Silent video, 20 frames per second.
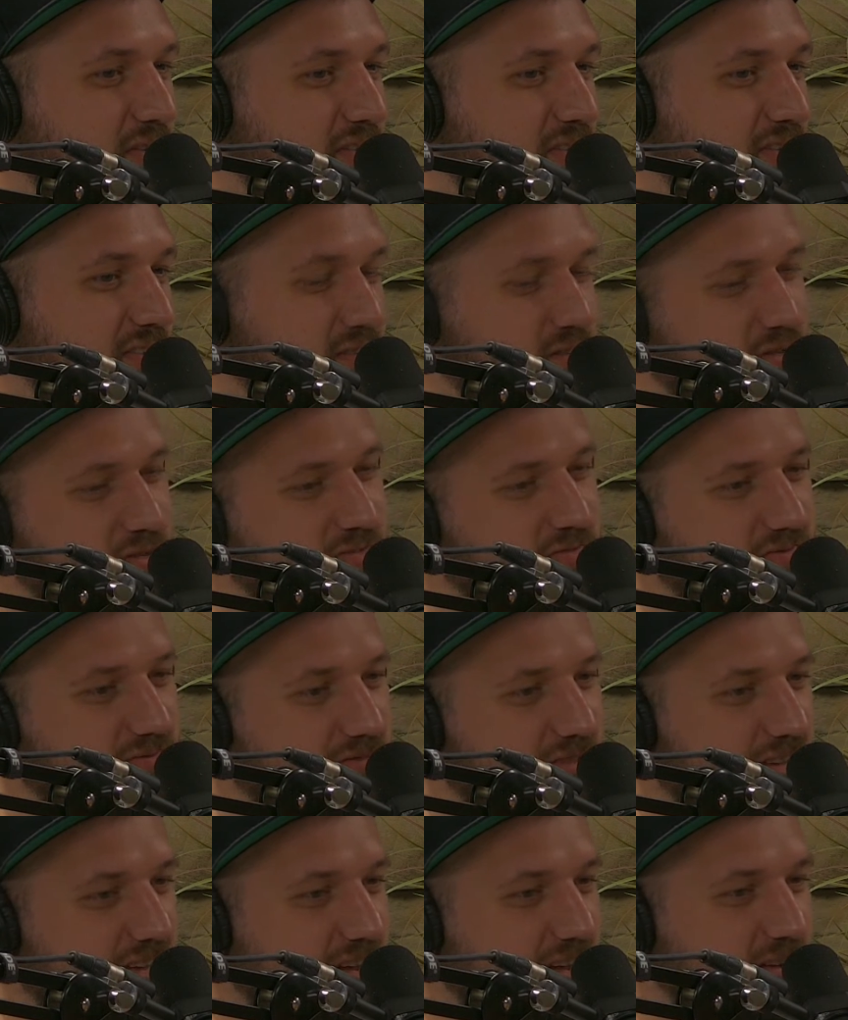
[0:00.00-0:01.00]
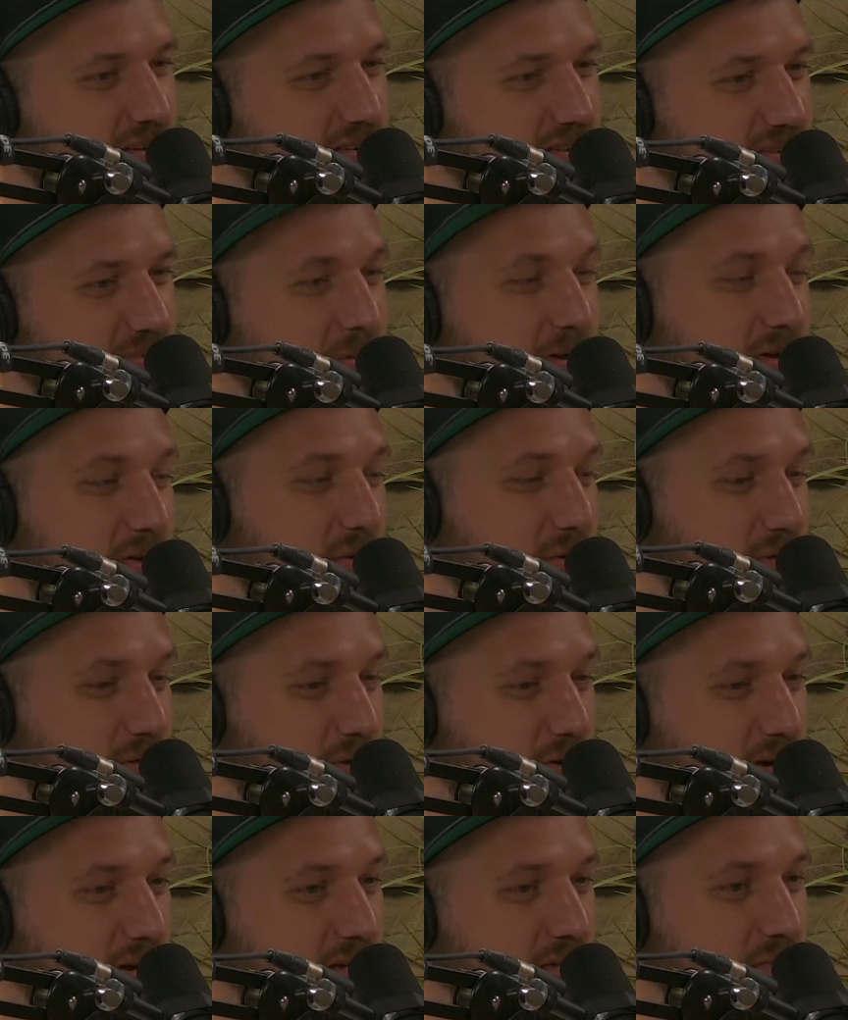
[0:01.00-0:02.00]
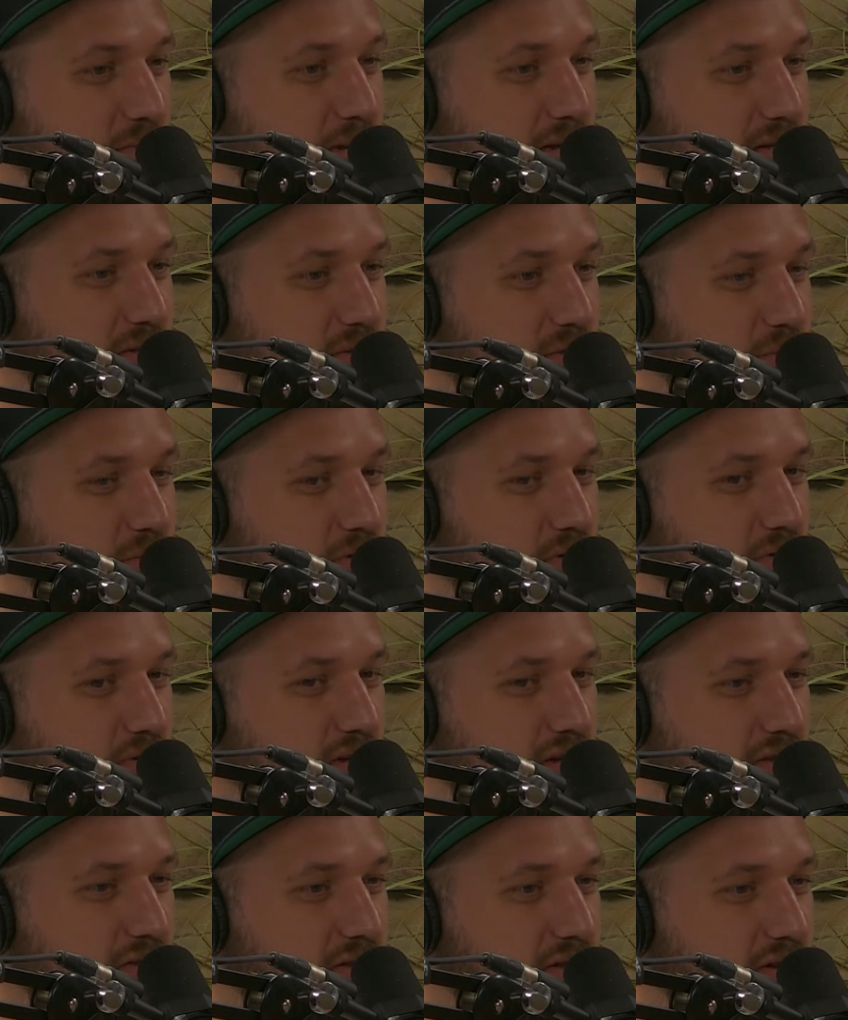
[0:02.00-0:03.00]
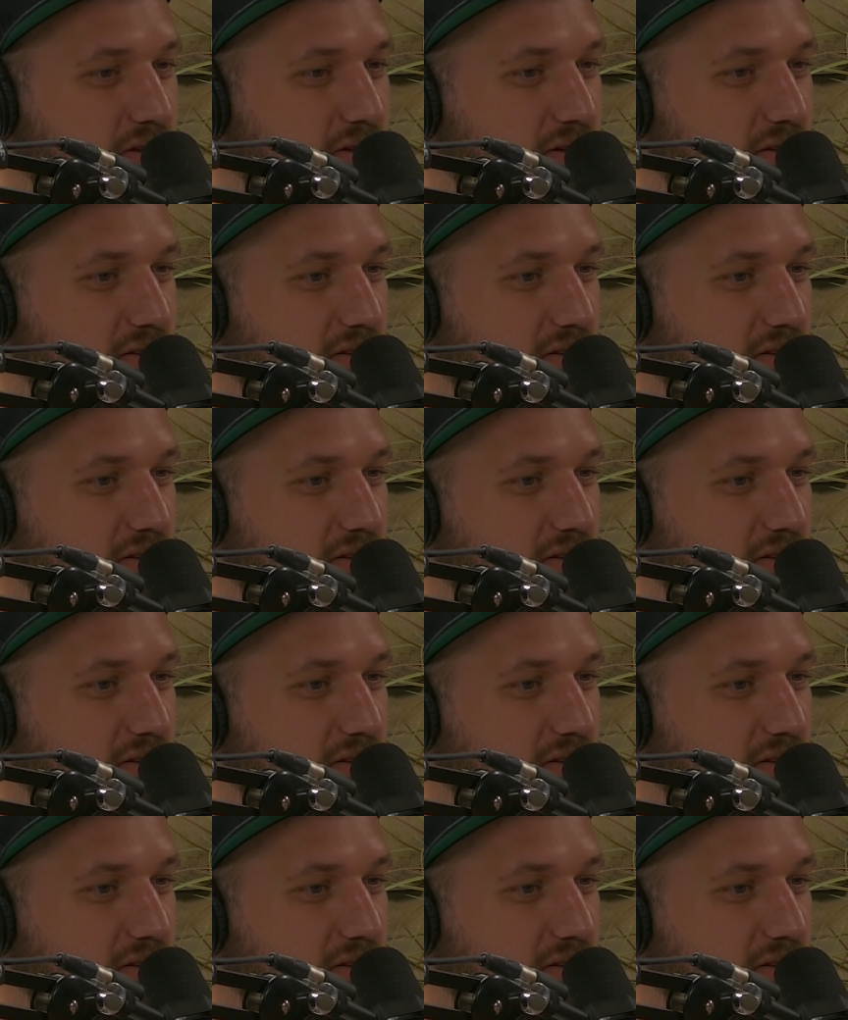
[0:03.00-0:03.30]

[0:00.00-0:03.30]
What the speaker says: So you can't. Closing your eyes makes it worse, I think.